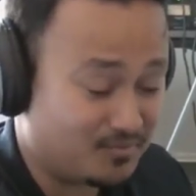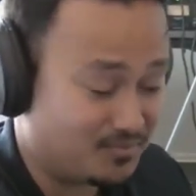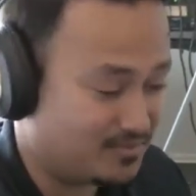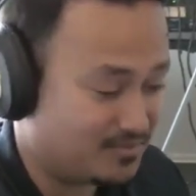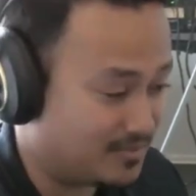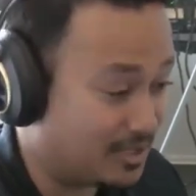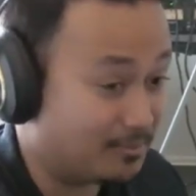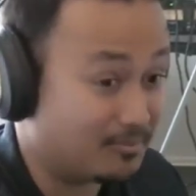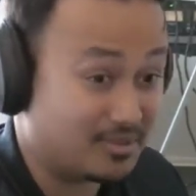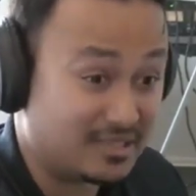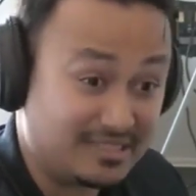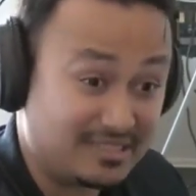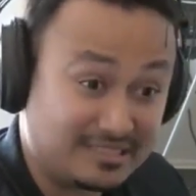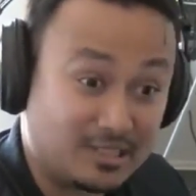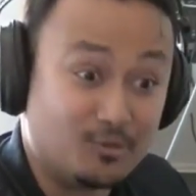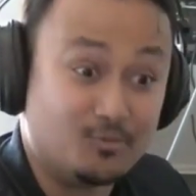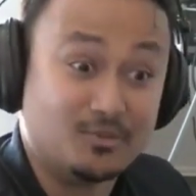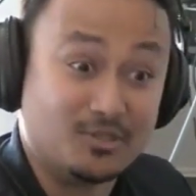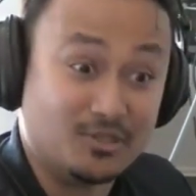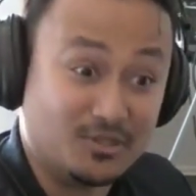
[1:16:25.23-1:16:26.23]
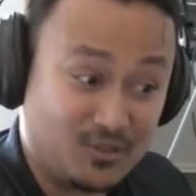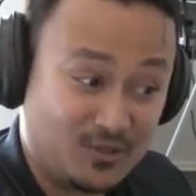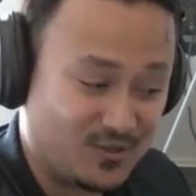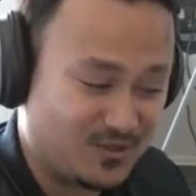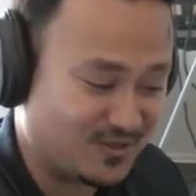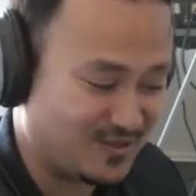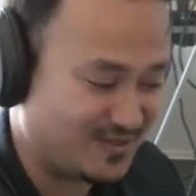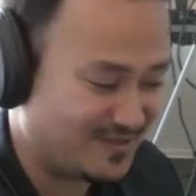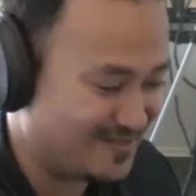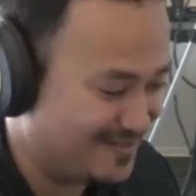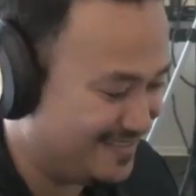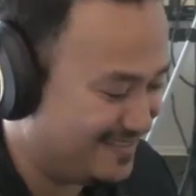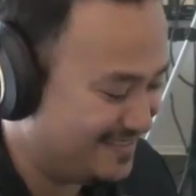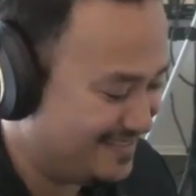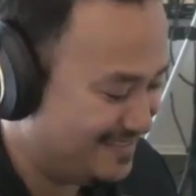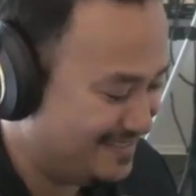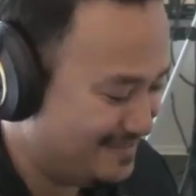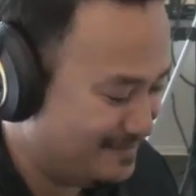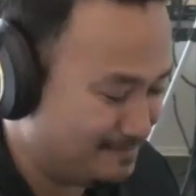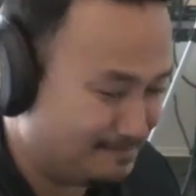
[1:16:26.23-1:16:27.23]
Yeah, please help me oh, learn. Right. Yeah,
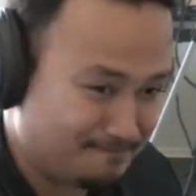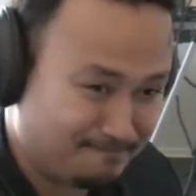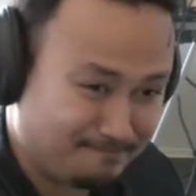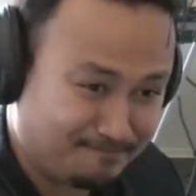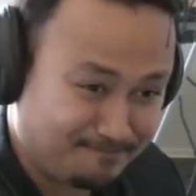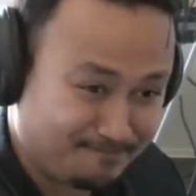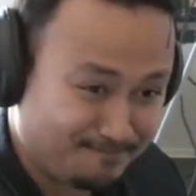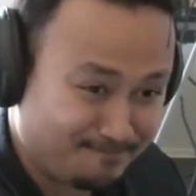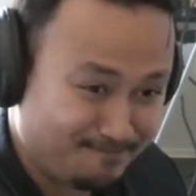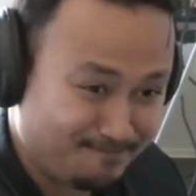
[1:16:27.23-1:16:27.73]
we can we can do a